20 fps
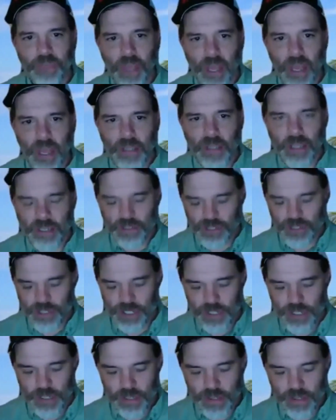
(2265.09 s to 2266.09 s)
And then
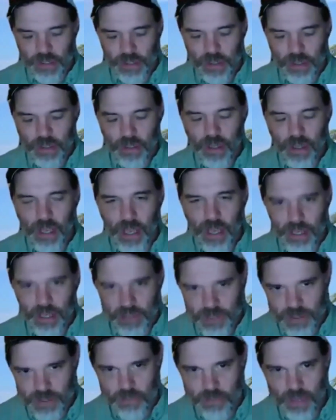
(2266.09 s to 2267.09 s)
she
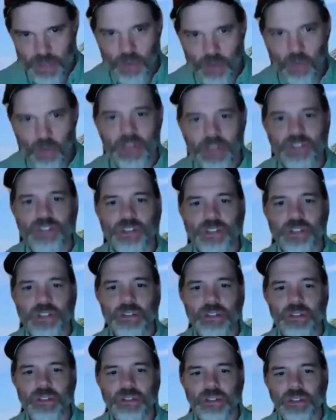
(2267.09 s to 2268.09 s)
answered my
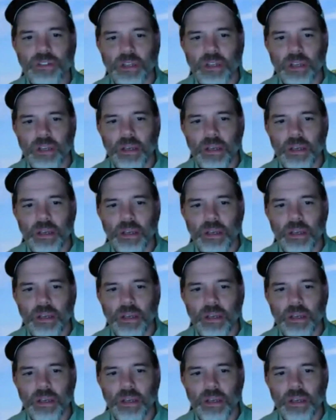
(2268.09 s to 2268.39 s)
questions.